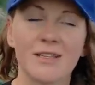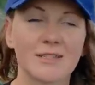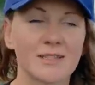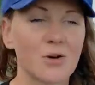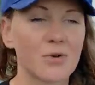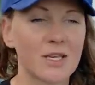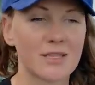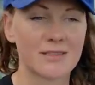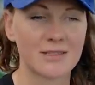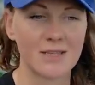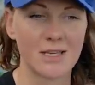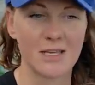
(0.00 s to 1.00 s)
So
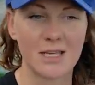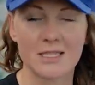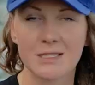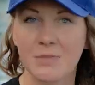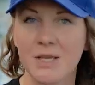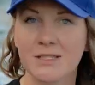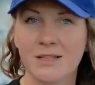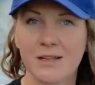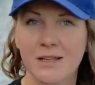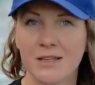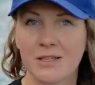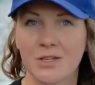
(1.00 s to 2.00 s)
it's
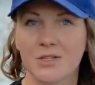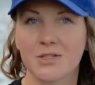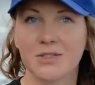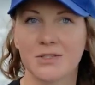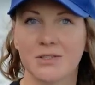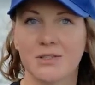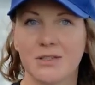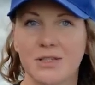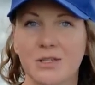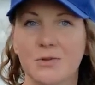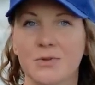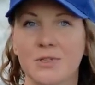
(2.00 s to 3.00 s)
basically just
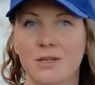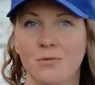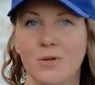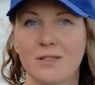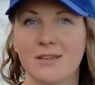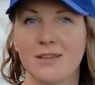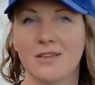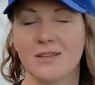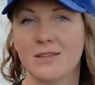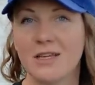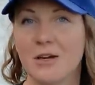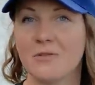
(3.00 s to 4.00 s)
using what
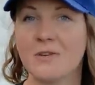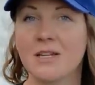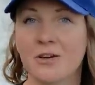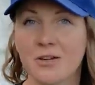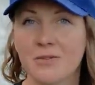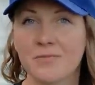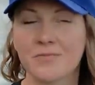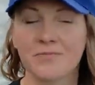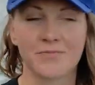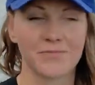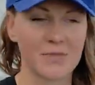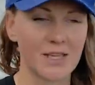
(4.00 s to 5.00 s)
they are feeding on.
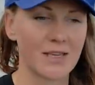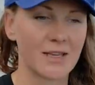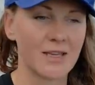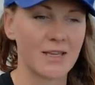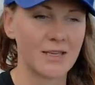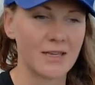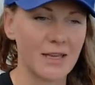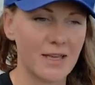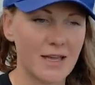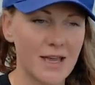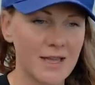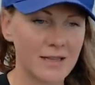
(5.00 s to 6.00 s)

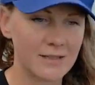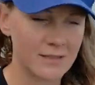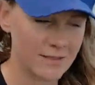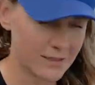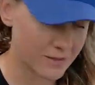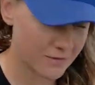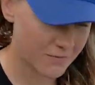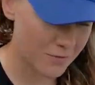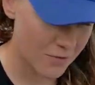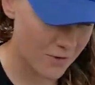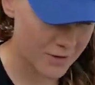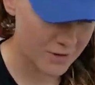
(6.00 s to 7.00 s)
And
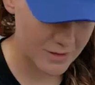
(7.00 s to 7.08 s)
for